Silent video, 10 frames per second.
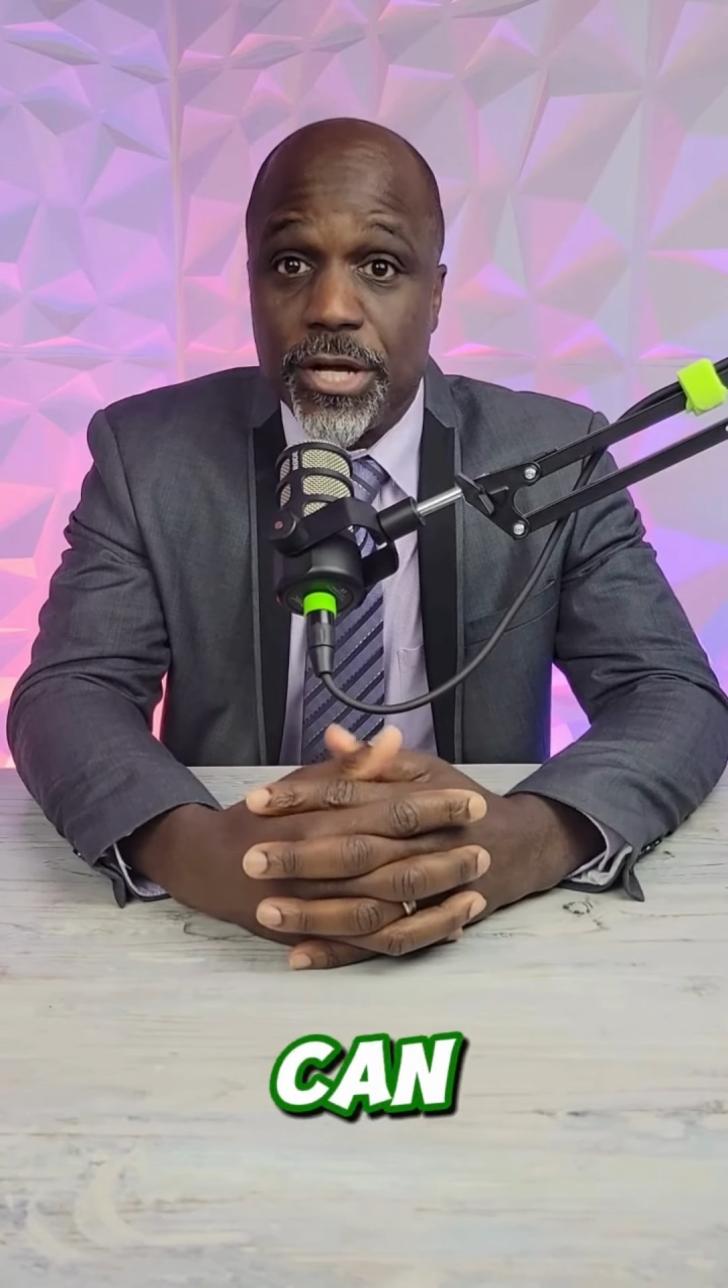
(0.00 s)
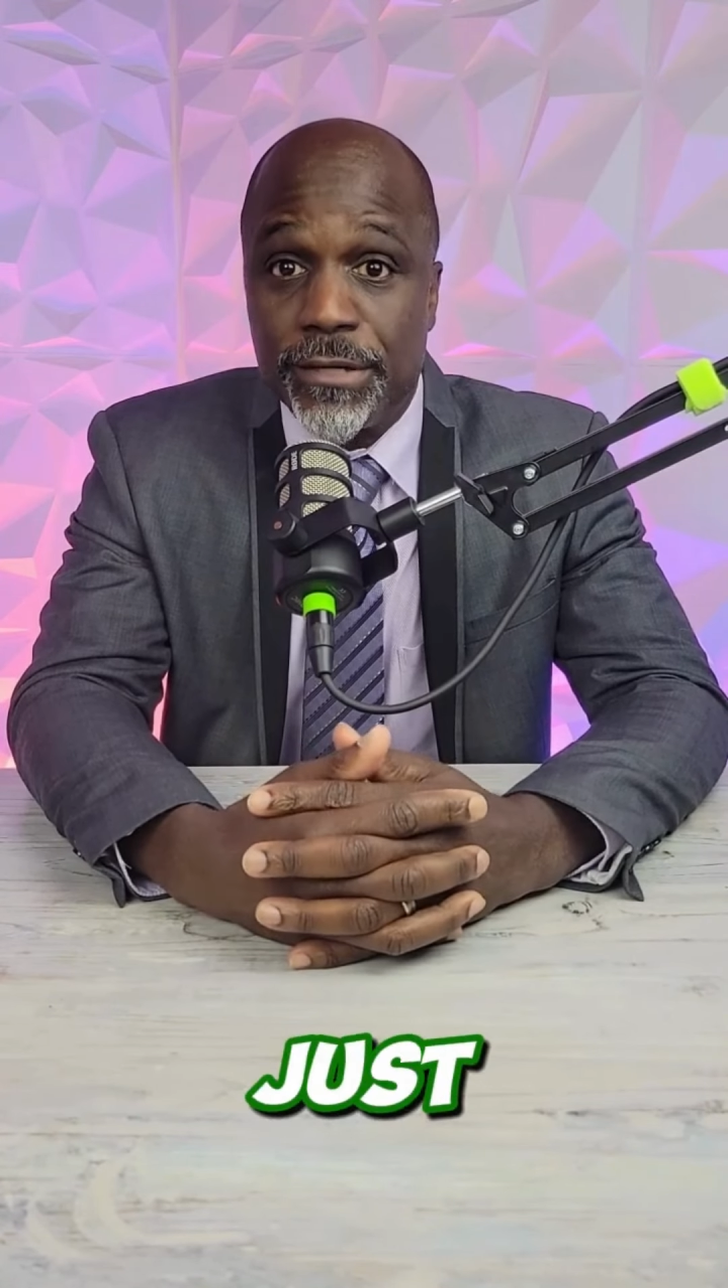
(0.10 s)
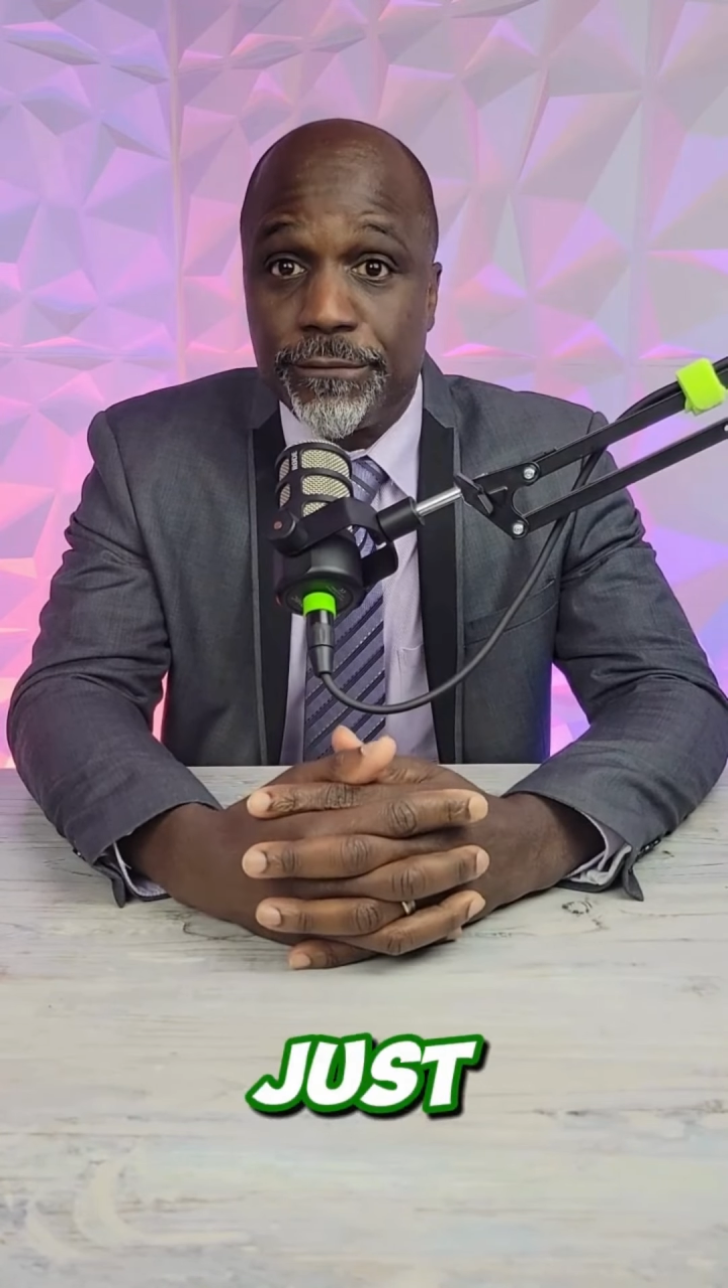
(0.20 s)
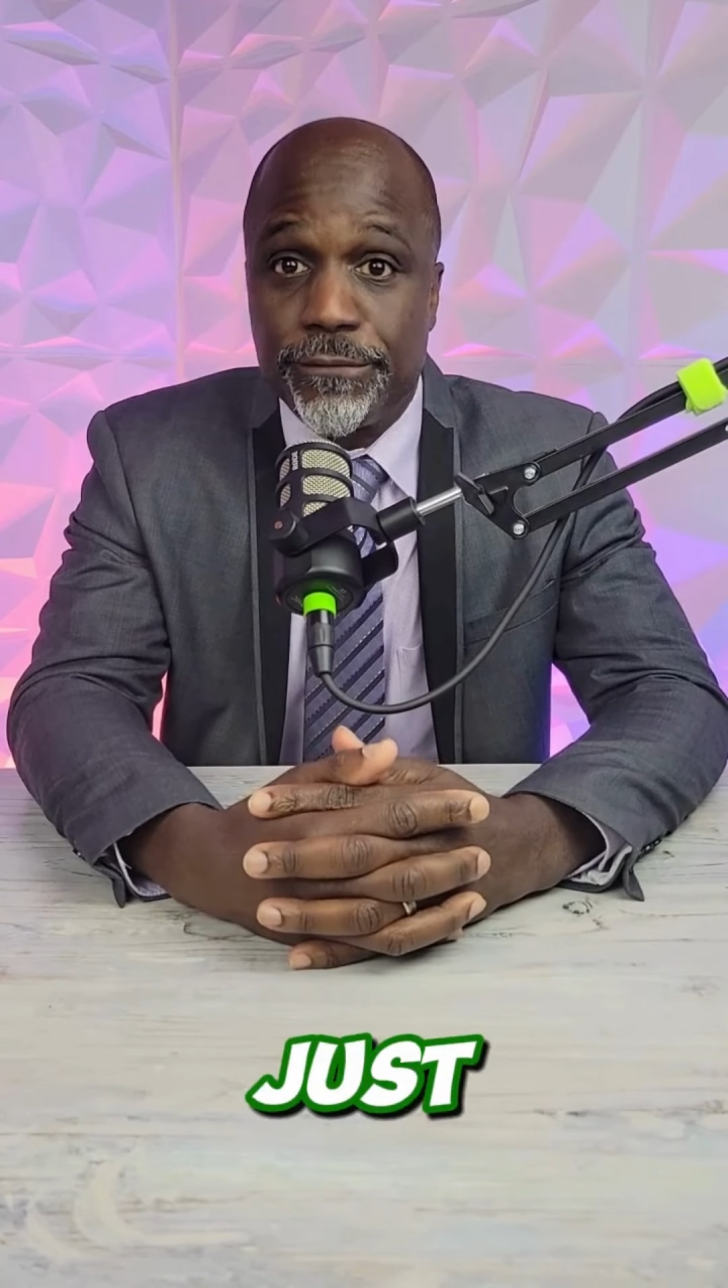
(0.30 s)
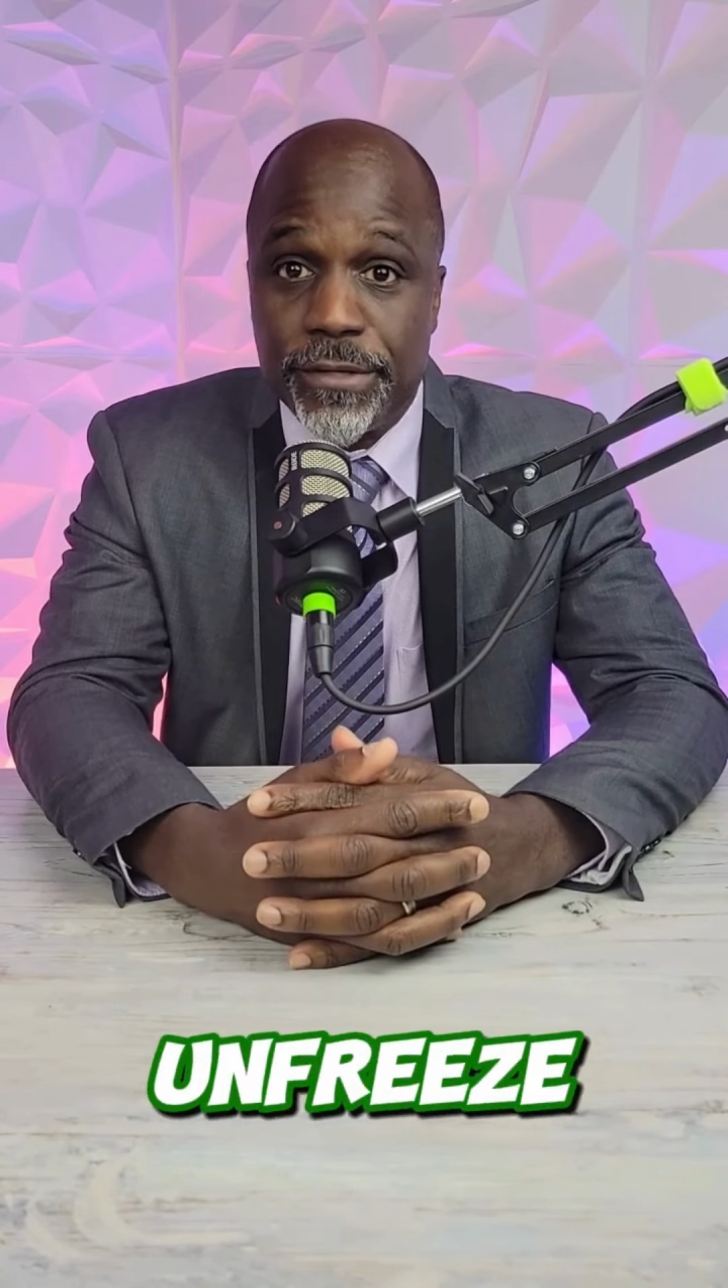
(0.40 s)

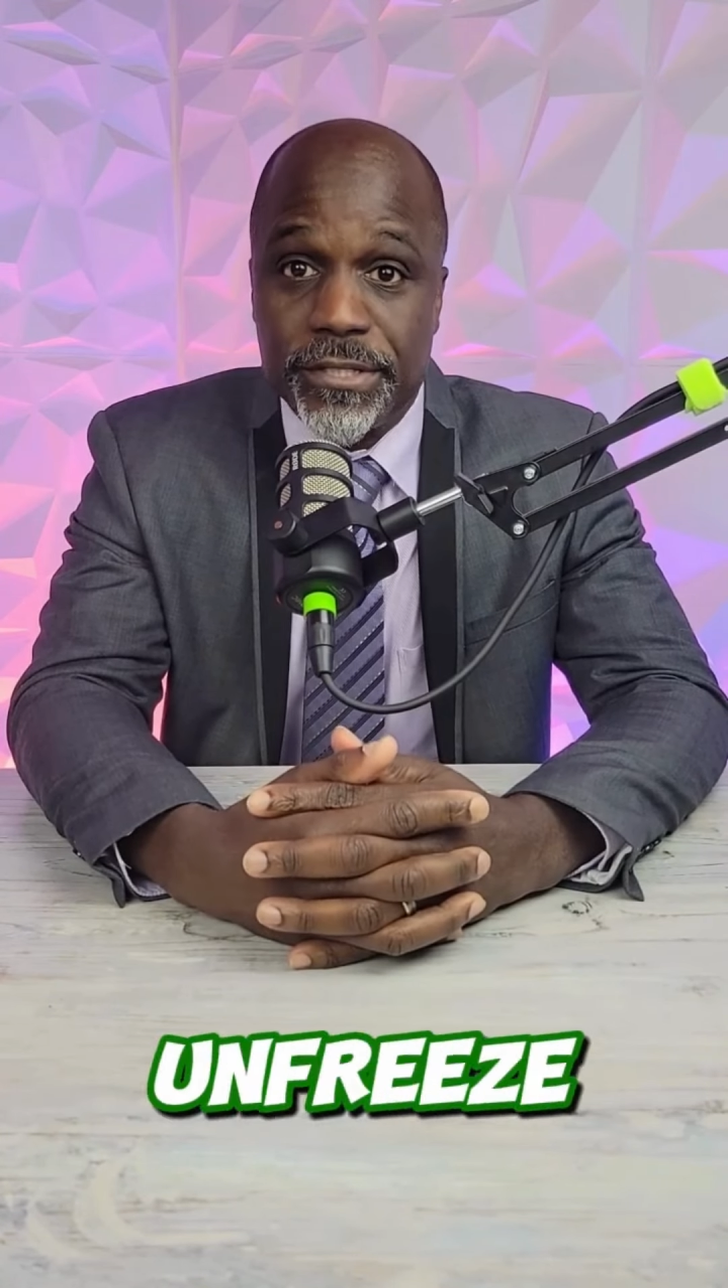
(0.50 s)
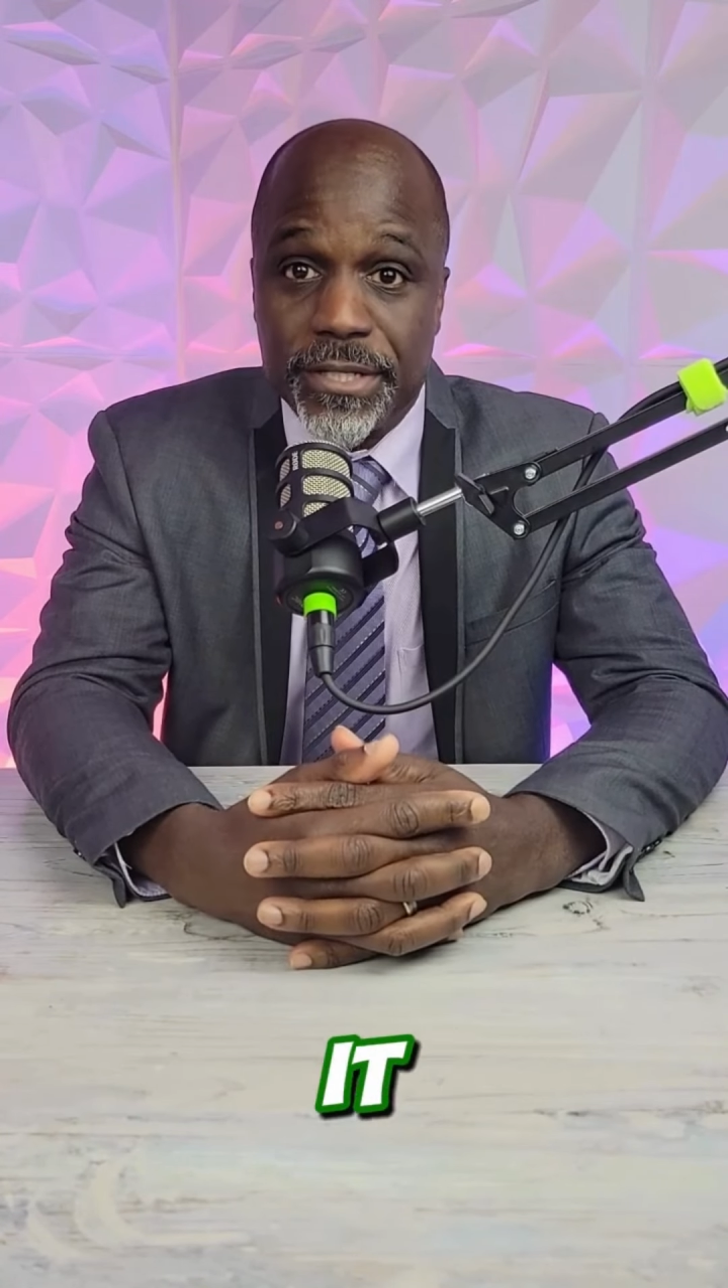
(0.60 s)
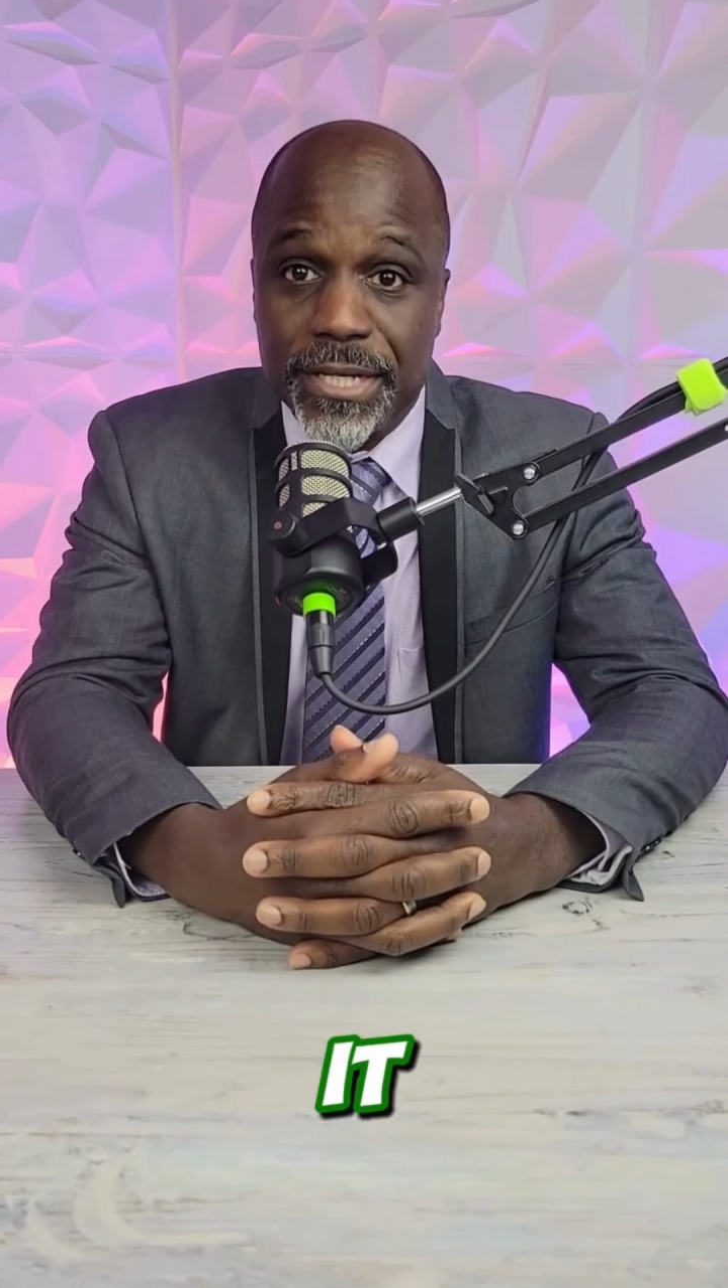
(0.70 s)
unfreeze it,